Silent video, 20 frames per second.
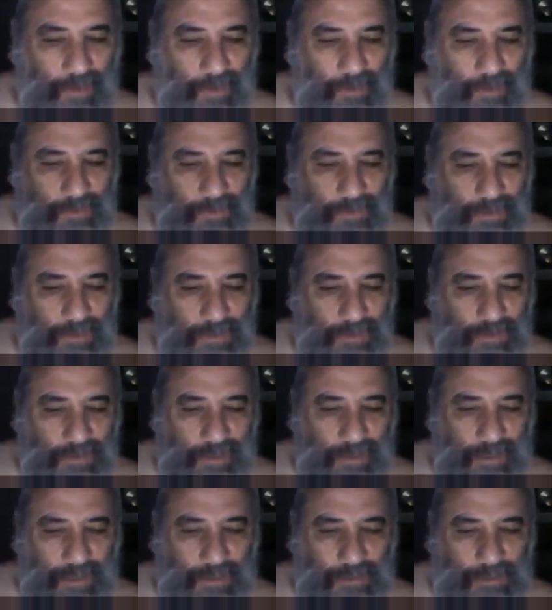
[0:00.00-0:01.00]
she's
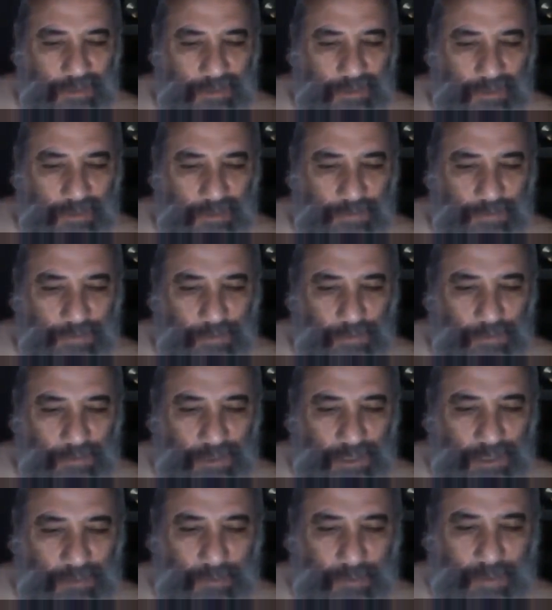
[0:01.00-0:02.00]
got a default
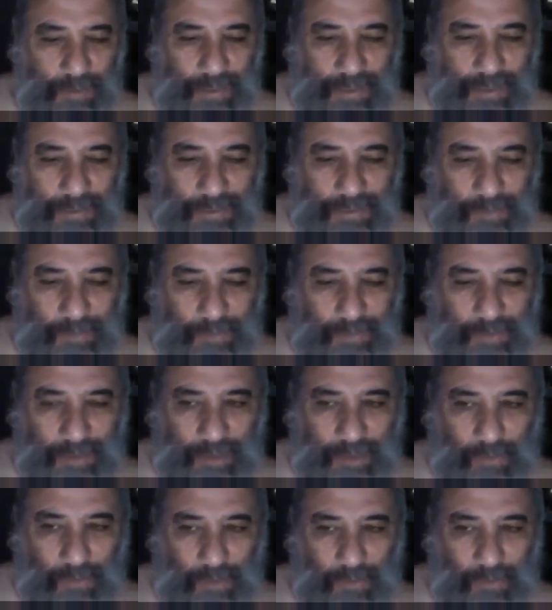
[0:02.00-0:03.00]
judgment against him. I
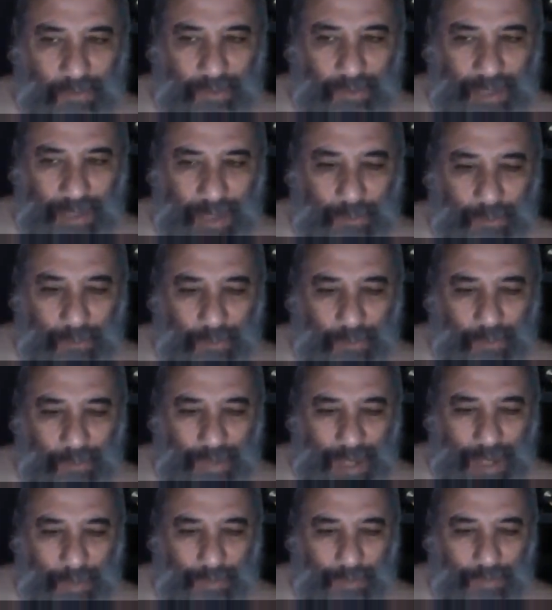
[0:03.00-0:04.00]
don't know
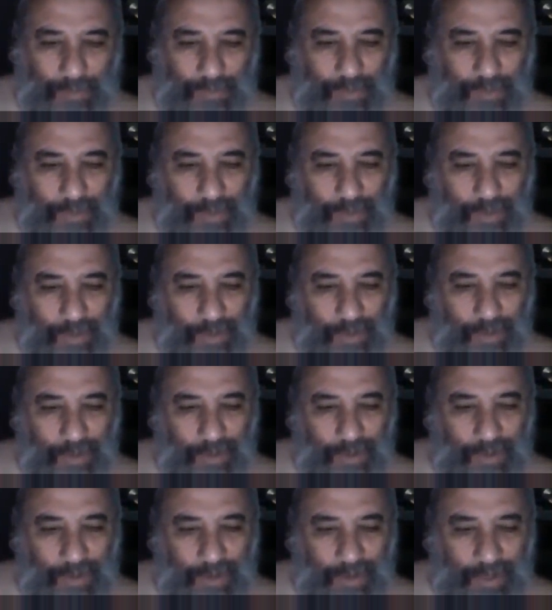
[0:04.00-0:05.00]
what happened
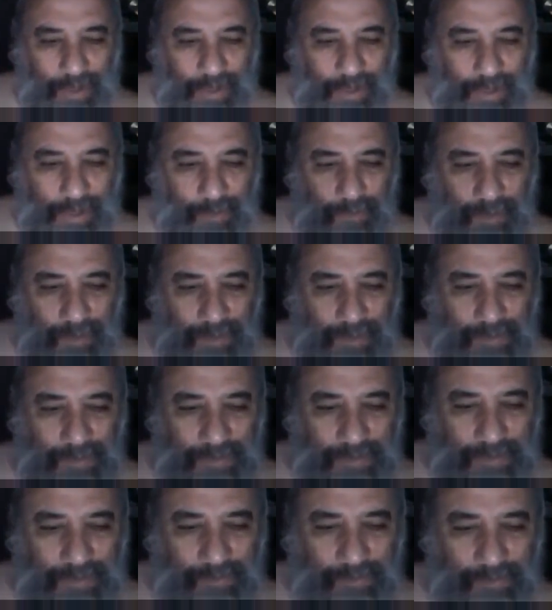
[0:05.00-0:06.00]
here, but
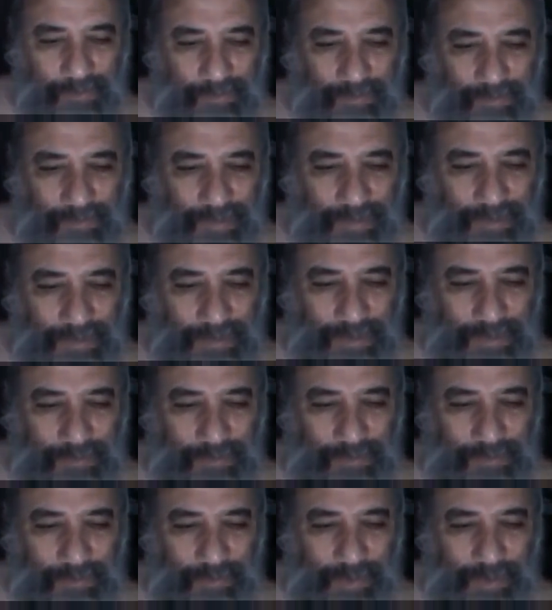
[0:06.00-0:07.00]
he
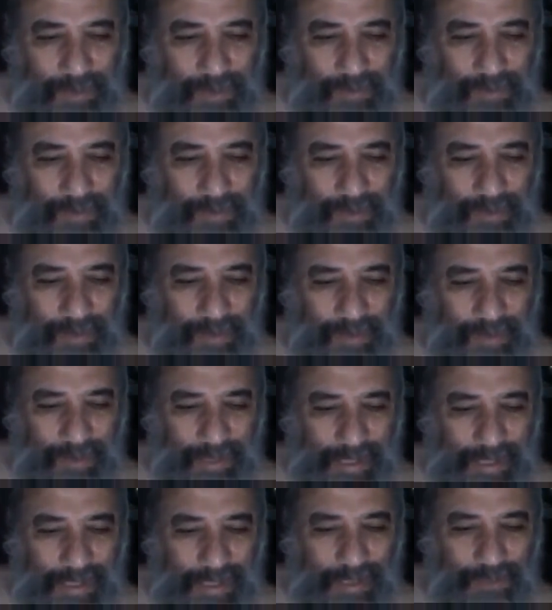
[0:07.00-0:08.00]
seems to have been
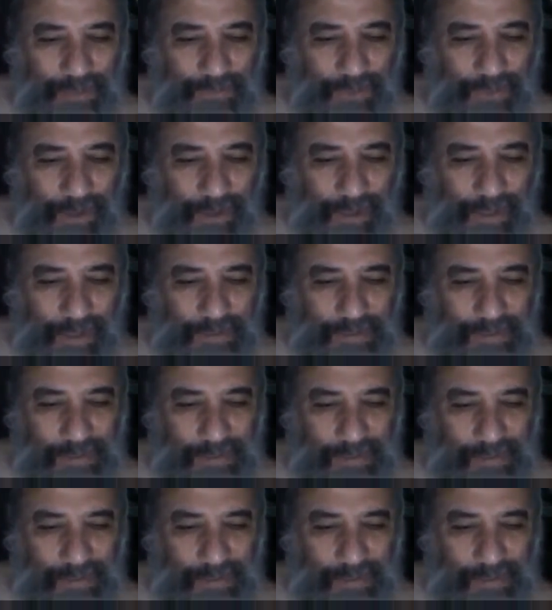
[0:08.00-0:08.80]
ill-advised.